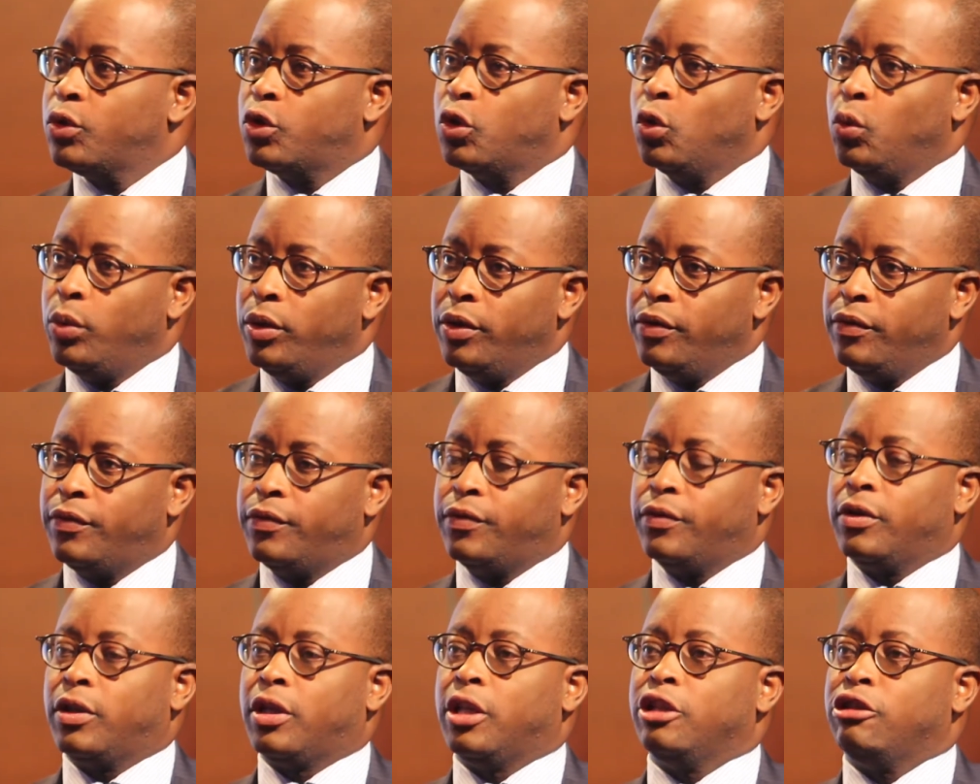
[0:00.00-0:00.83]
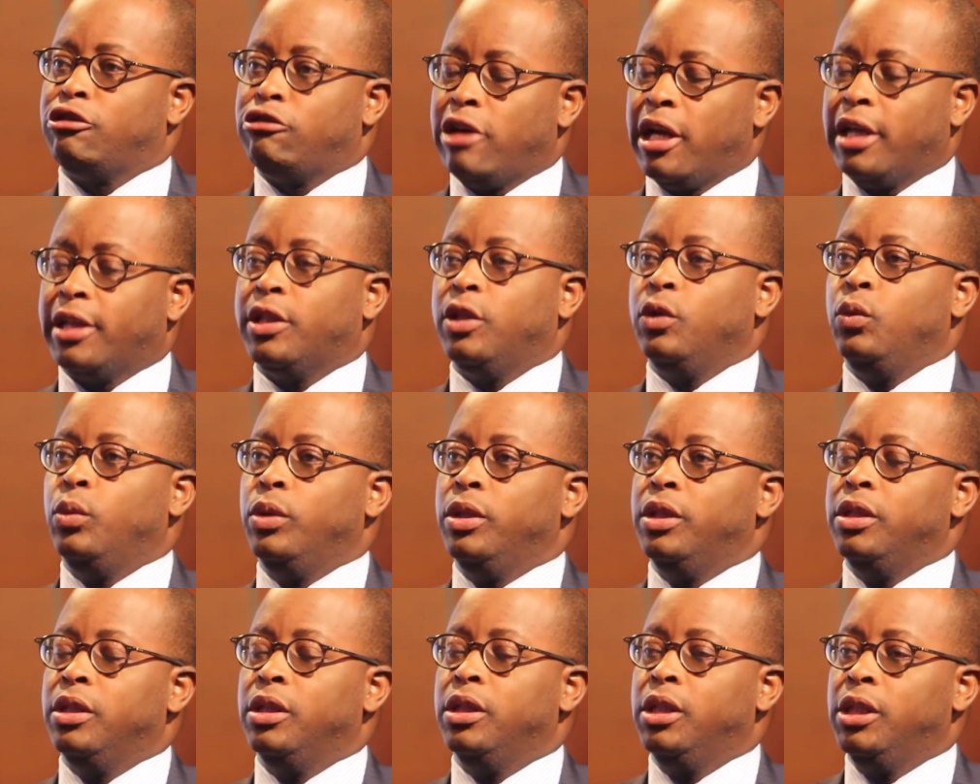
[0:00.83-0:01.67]
So we've contracted
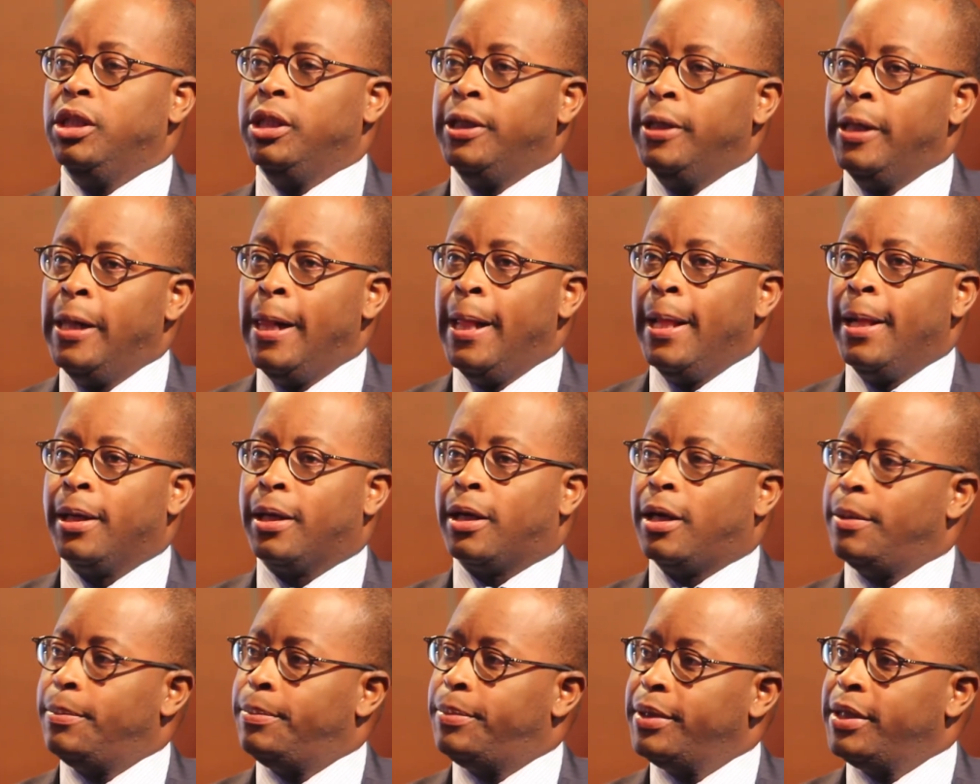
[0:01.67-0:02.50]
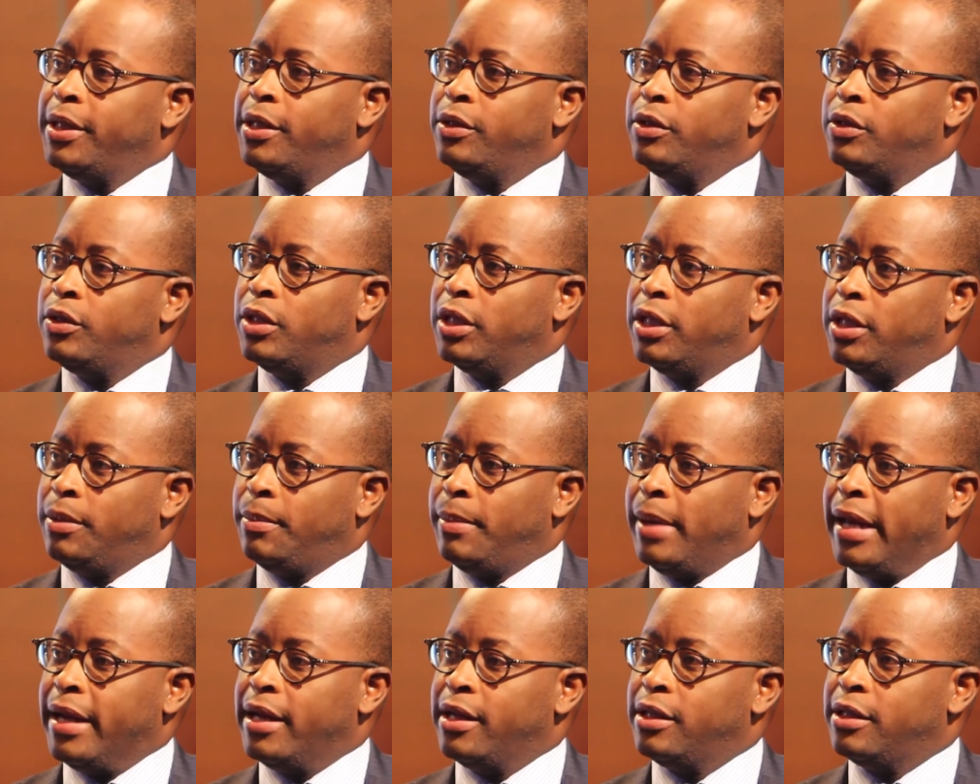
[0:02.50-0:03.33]
with a company, did
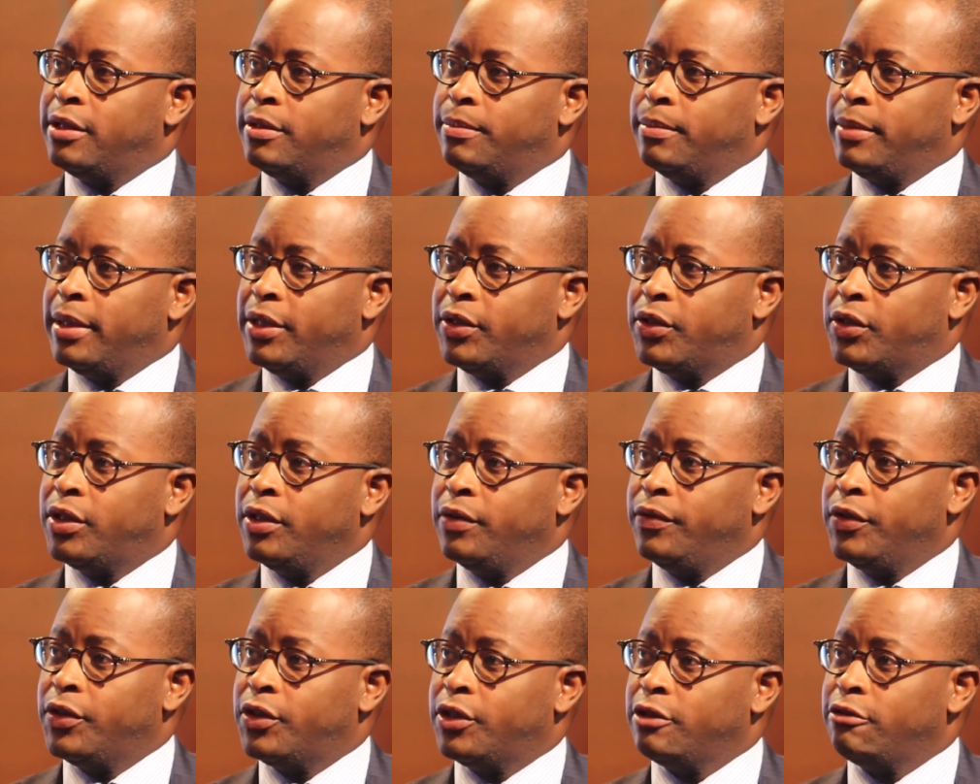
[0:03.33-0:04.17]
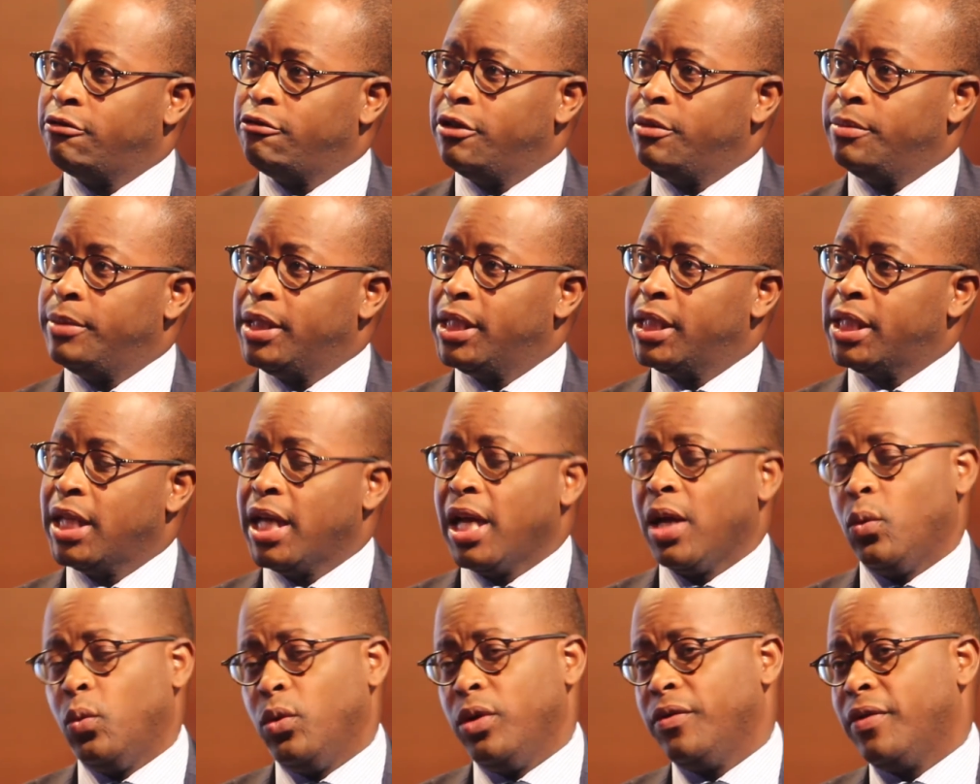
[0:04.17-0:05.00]
a management service agreement,
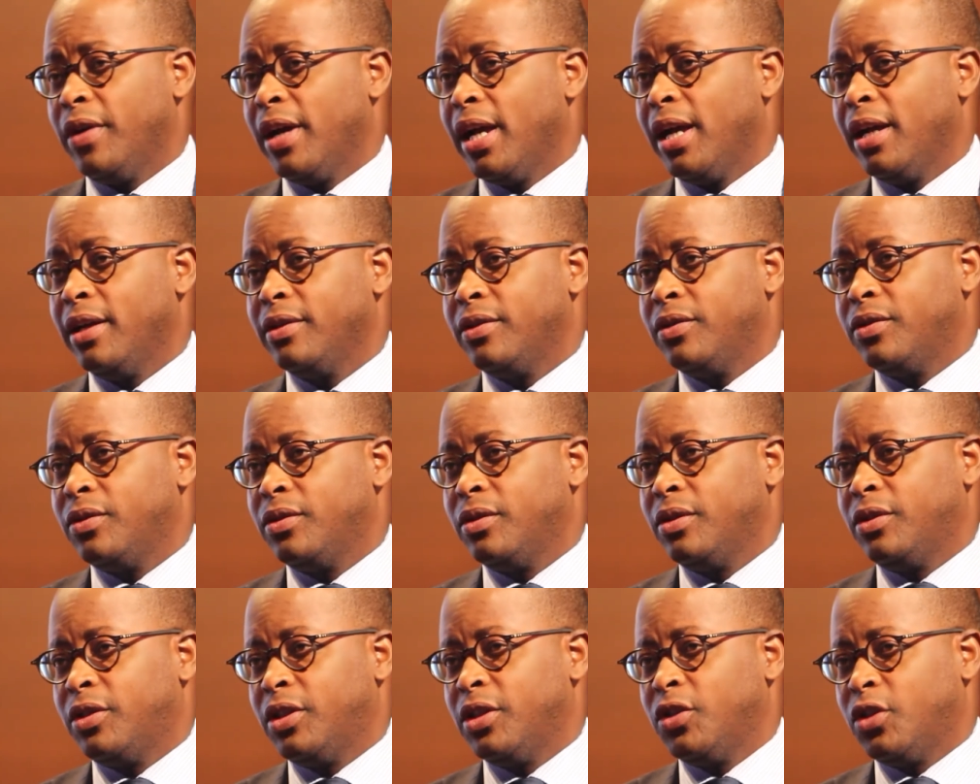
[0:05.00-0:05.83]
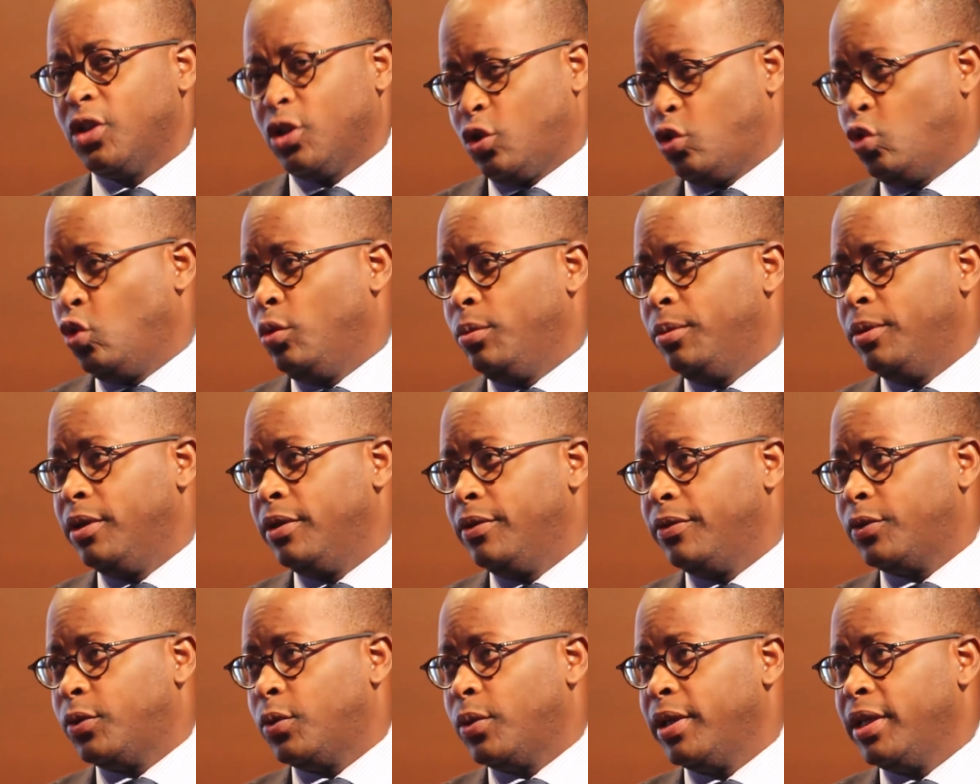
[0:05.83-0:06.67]
and we've had since October
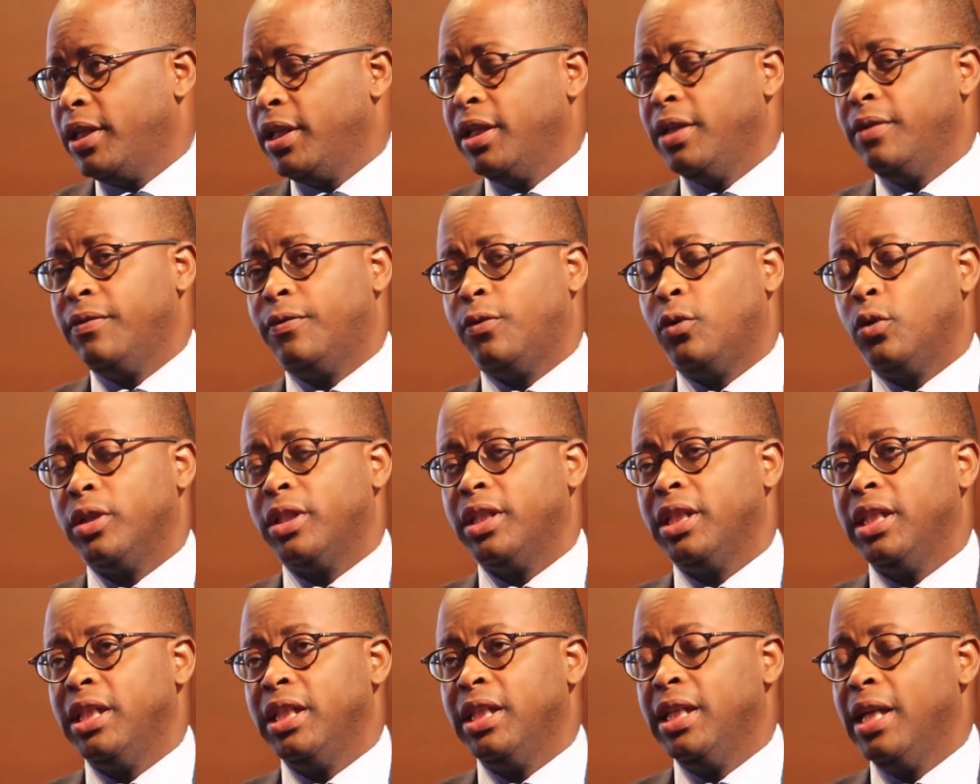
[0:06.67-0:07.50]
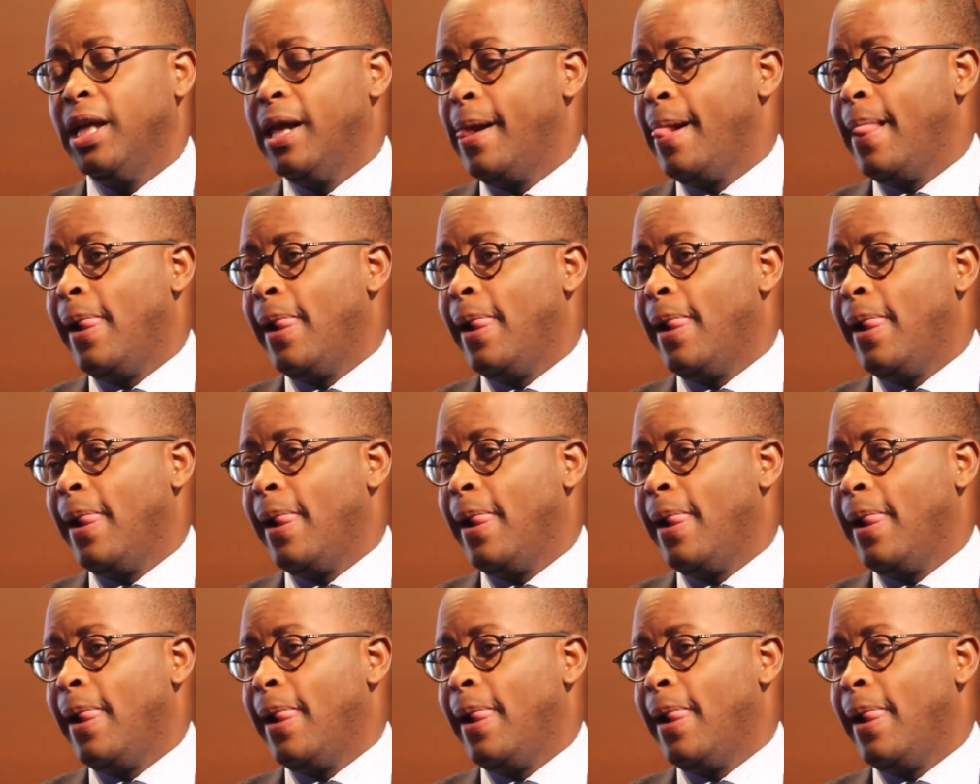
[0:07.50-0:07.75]
of 2014,